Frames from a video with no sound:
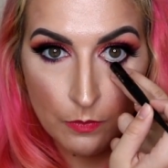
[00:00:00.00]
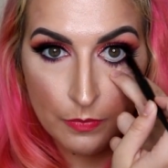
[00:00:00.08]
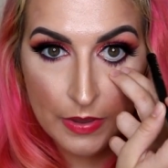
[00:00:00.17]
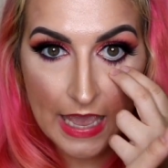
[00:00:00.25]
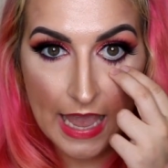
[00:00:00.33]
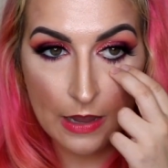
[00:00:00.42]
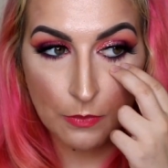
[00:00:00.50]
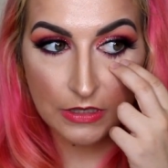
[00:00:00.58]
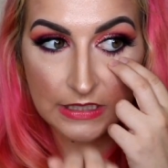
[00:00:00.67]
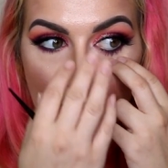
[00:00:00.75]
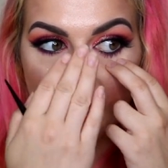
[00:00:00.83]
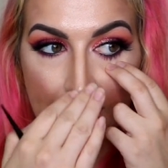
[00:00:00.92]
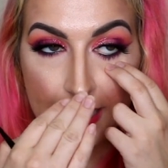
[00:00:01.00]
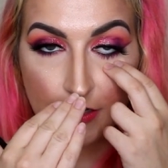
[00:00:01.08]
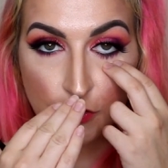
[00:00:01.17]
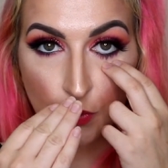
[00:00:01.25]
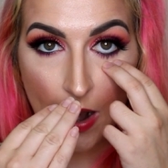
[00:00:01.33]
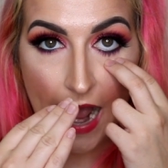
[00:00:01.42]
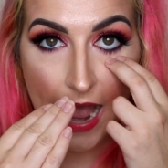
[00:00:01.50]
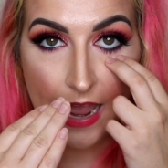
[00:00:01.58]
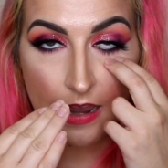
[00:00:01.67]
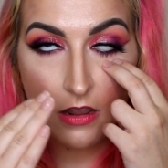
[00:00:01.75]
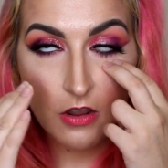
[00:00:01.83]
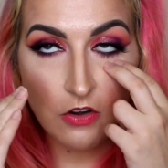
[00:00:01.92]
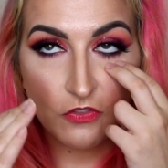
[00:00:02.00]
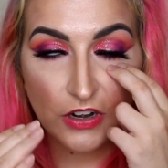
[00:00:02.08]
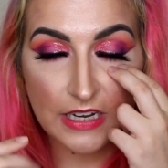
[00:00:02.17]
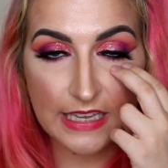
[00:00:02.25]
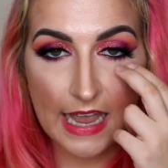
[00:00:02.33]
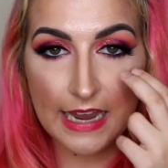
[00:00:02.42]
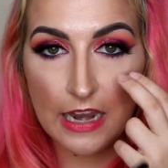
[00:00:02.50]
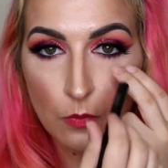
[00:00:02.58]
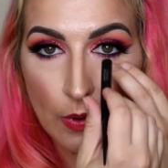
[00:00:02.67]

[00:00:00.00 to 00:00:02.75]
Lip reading: be able to let it dry for a second.